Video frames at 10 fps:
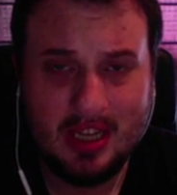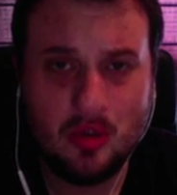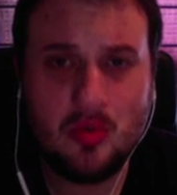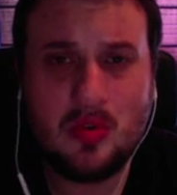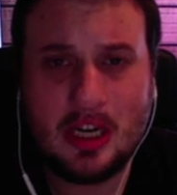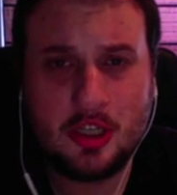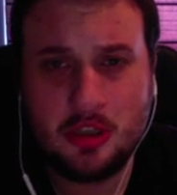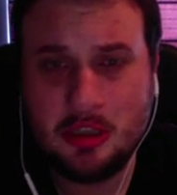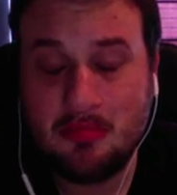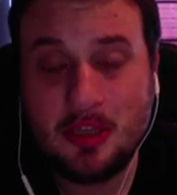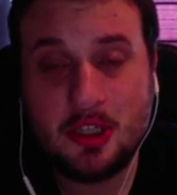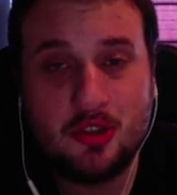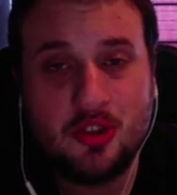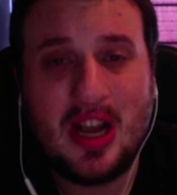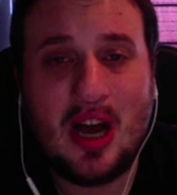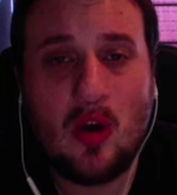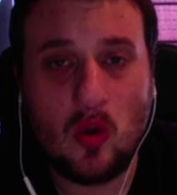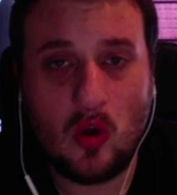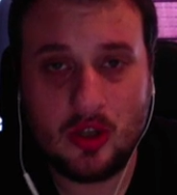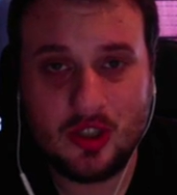Google actually measures how
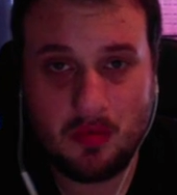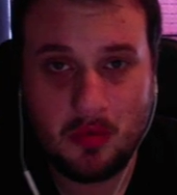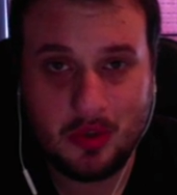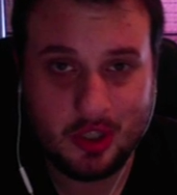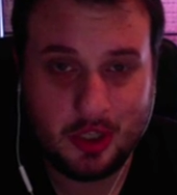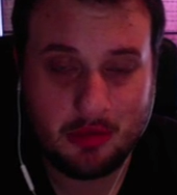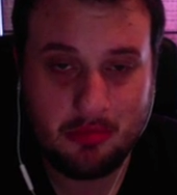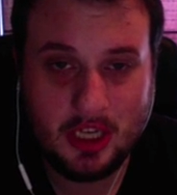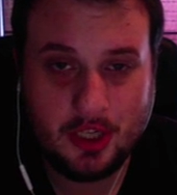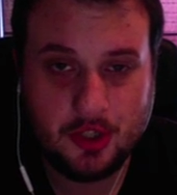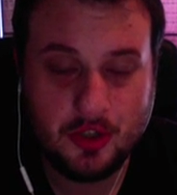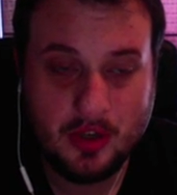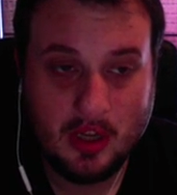long someone's on your page,